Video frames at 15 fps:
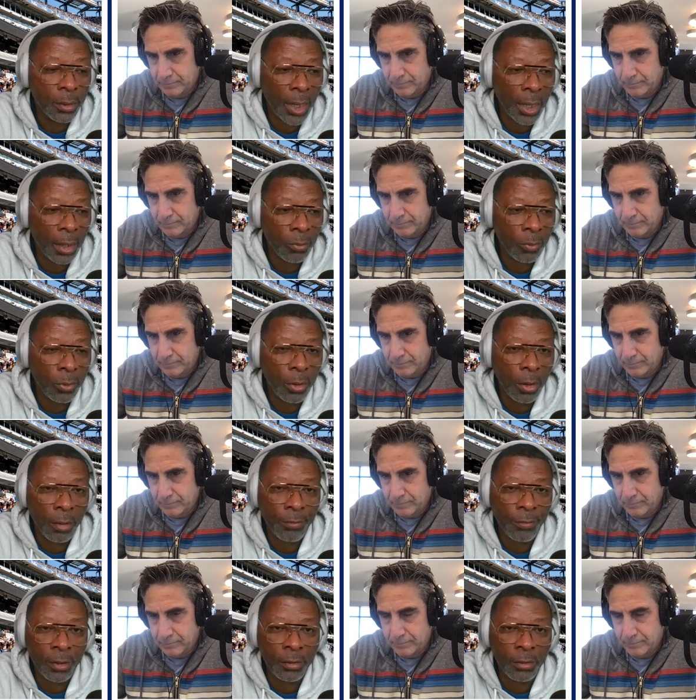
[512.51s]
Speaker 1: Kyle
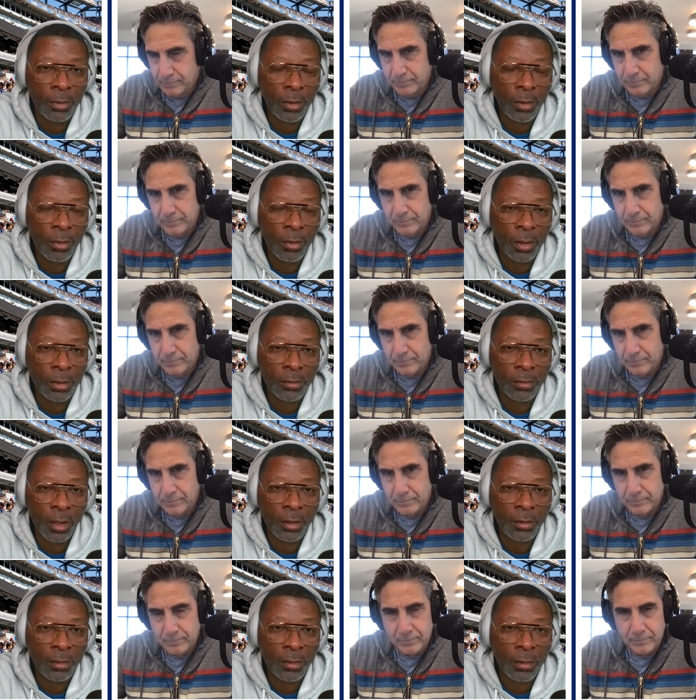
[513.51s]
Rudolph into the
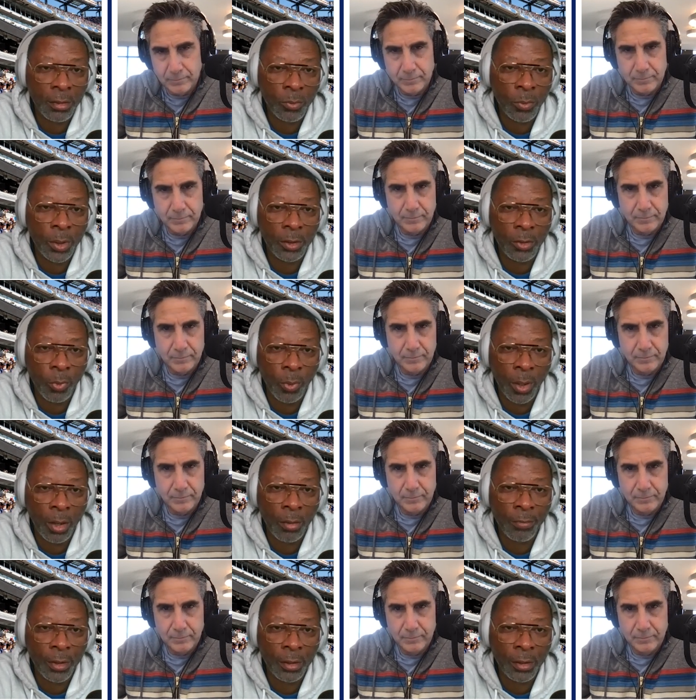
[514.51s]
organization in Week
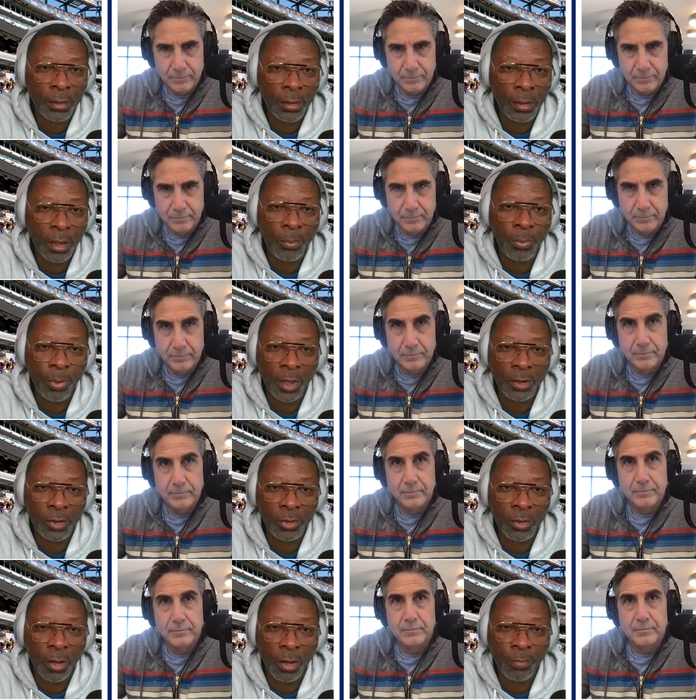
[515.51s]
12, and he pays
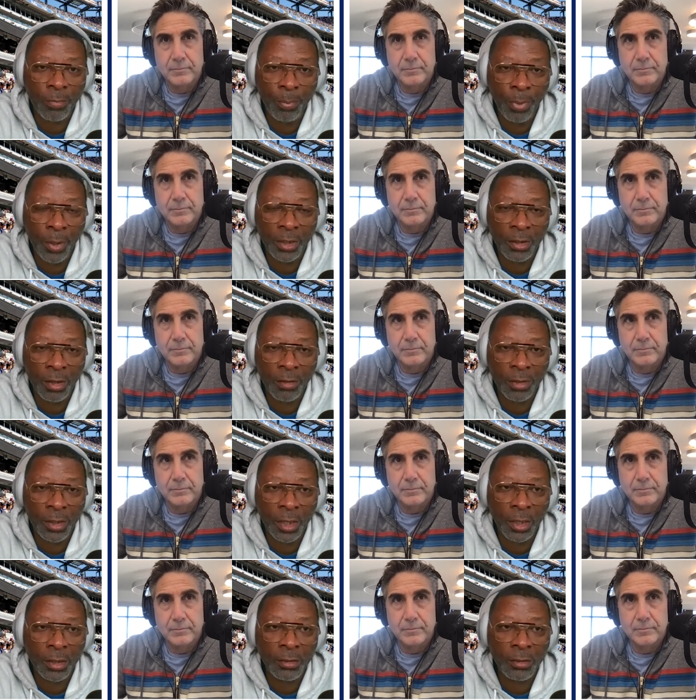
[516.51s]
you off big
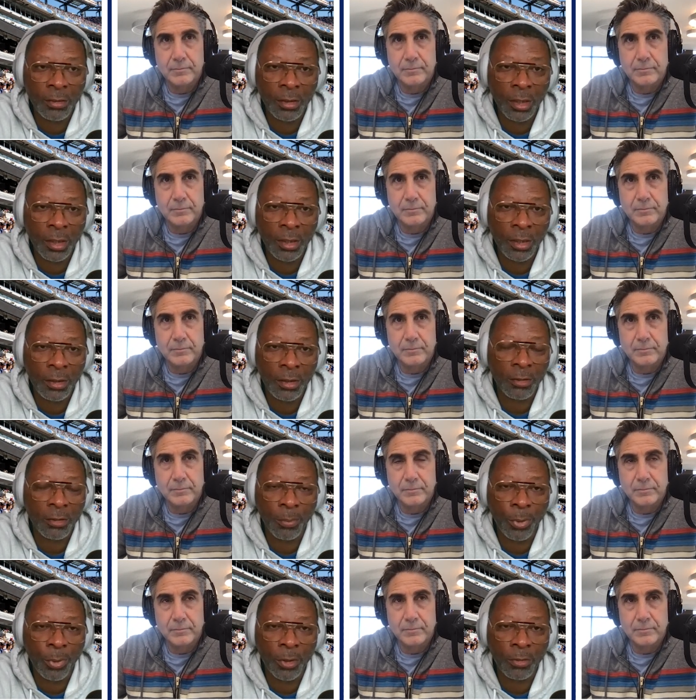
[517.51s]
dividends, and then he
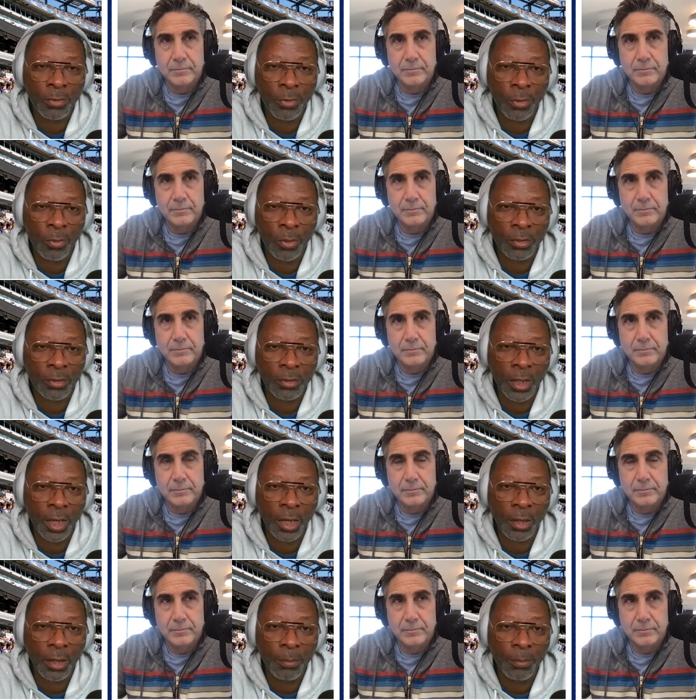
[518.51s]
disappears for the rest of the
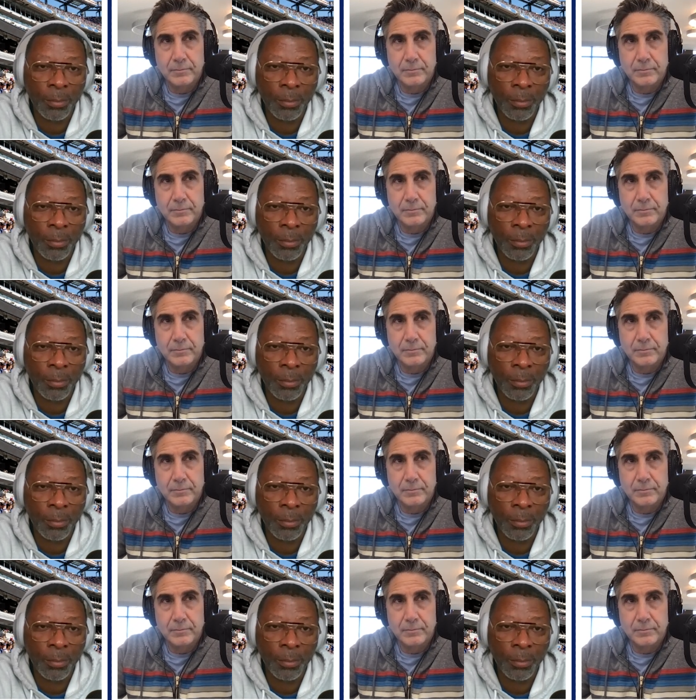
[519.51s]
game.